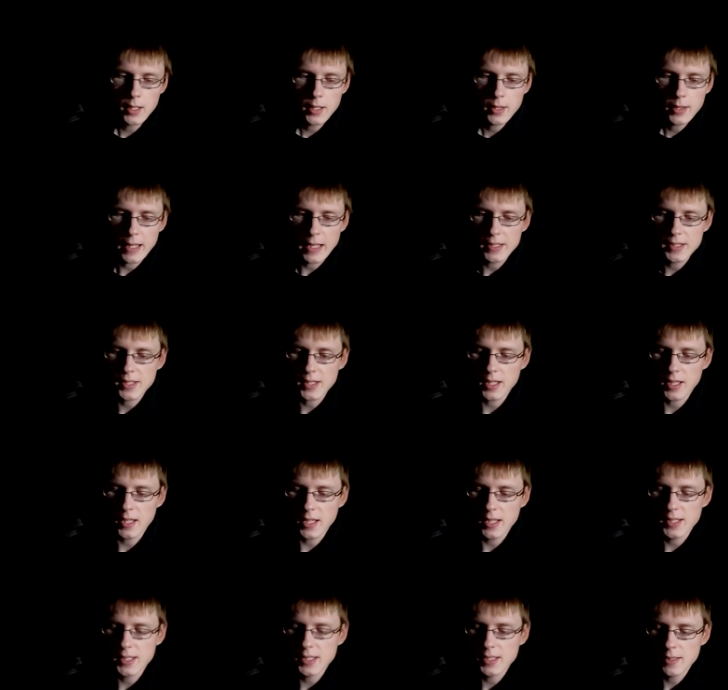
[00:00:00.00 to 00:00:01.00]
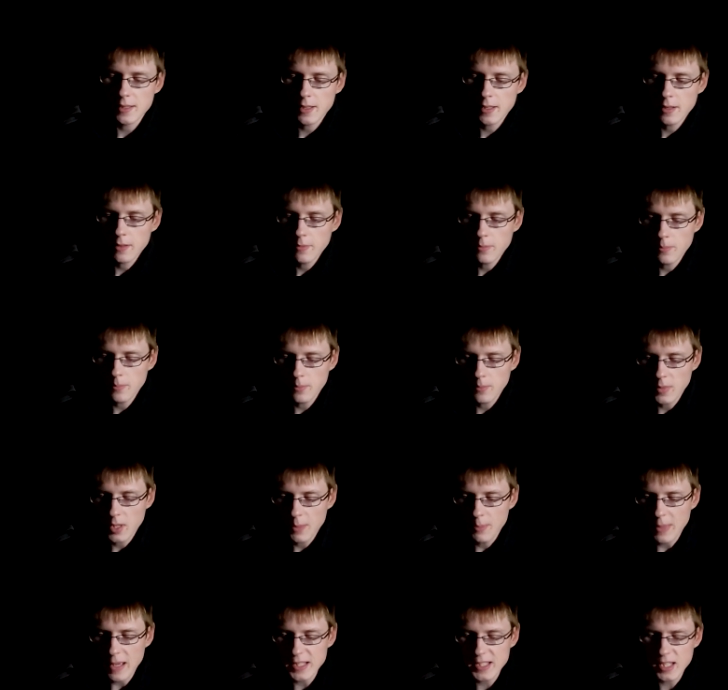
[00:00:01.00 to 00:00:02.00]
that says,
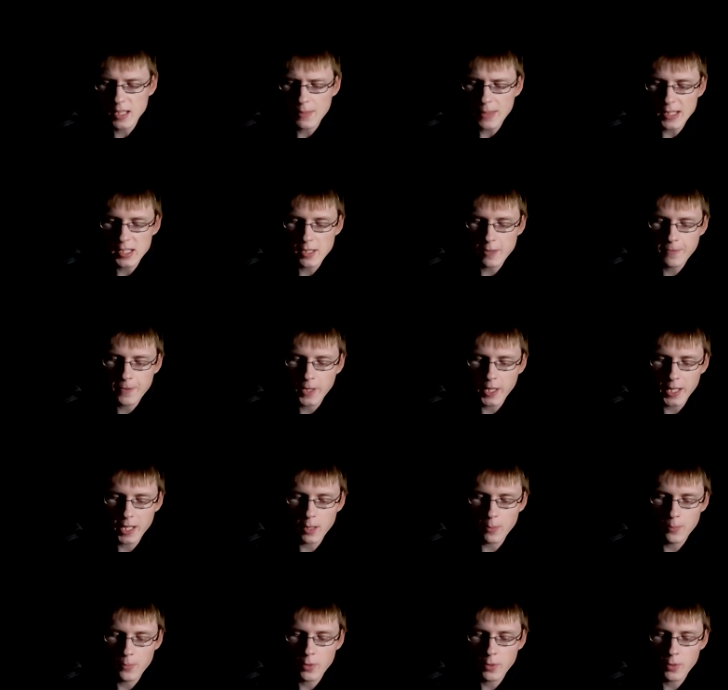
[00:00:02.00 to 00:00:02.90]
basically makes you feel like you're,